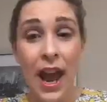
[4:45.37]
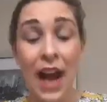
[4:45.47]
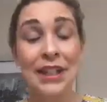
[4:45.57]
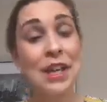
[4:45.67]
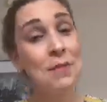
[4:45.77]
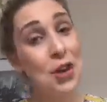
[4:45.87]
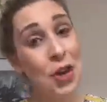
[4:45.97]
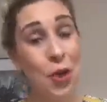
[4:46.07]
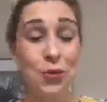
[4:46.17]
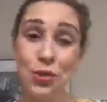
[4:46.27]
And it can be a
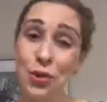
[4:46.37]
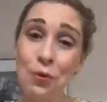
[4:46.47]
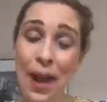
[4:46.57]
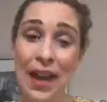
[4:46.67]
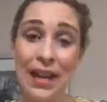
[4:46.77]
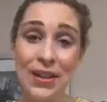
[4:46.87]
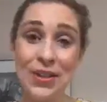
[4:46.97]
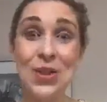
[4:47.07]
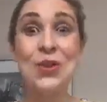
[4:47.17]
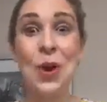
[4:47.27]
go-to page.
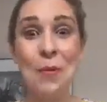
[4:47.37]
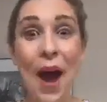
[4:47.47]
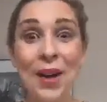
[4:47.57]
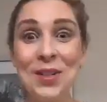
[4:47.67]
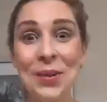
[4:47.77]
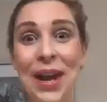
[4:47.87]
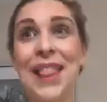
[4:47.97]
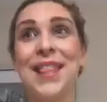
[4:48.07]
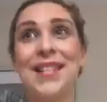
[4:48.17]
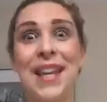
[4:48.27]
So you go back to it
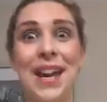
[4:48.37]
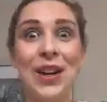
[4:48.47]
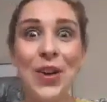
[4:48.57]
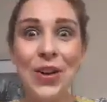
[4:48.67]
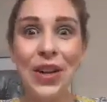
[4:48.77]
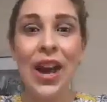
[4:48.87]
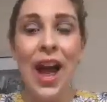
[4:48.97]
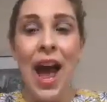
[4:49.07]
and say, look,